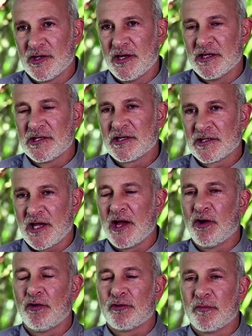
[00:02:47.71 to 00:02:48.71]
it is, because I
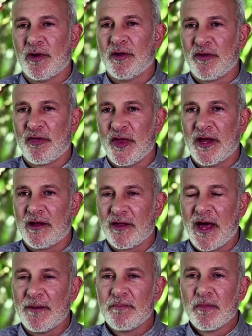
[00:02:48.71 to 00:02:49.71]
ultimately think
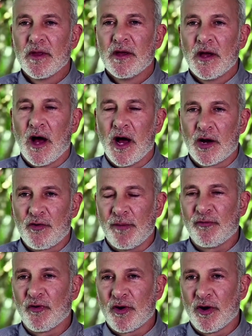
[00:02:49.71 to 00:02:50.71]
that
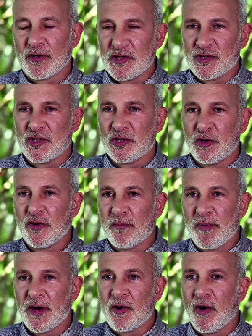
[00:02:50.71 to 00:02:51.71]
cryptocurrencies, including
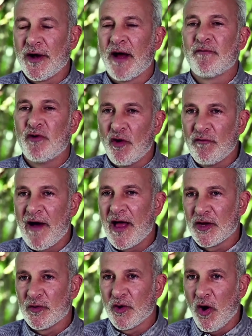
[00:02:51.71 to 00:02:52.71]
Bitcoin, have no
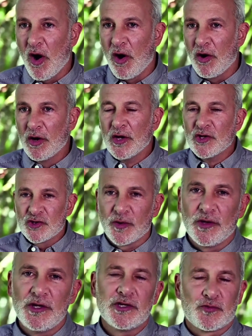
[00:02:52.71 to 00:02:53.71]
value at all. So
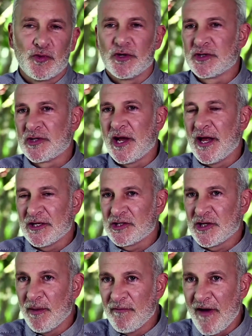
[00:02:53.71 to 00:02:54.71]
at least real estate has
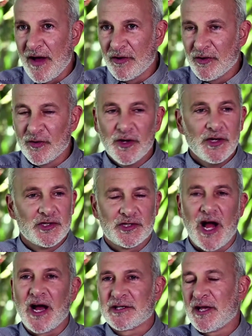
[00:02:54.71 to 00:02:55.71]
some value.
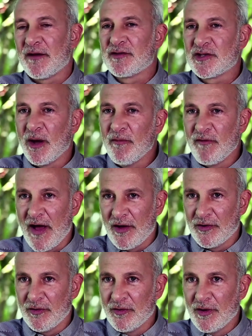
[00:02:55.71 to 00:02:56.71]
Stocks have some
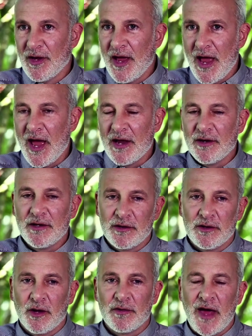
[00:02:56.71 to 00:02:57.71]
value. And
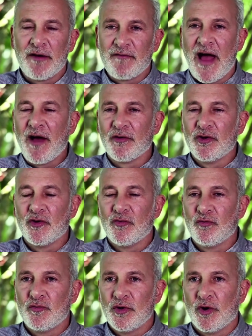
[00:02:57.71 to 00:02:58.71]
that
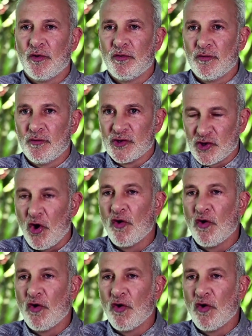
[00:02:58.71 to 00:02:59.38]
value, was